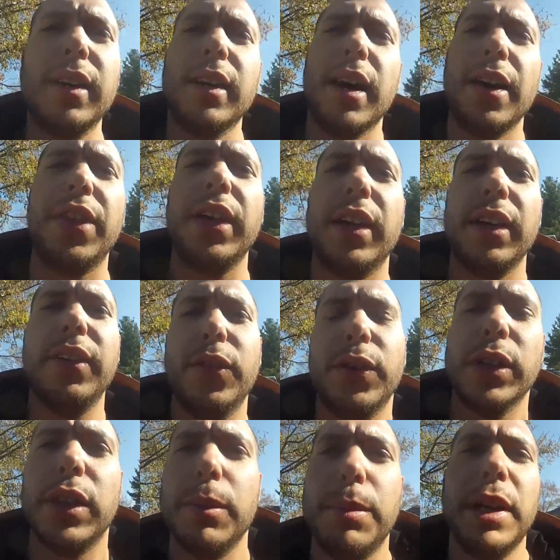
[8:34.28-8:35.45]
I think even
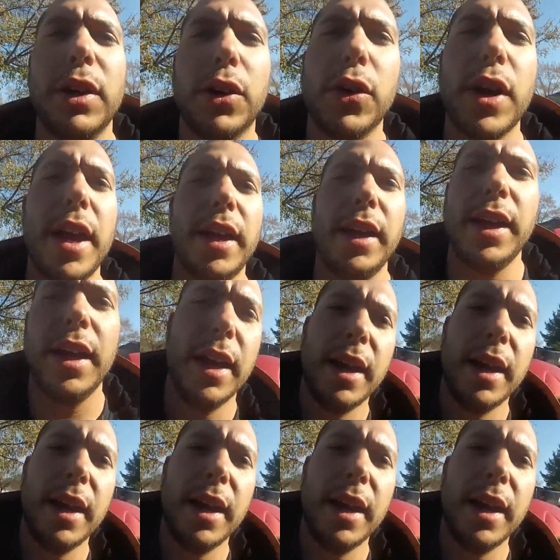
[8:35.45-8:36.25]
with it being gray,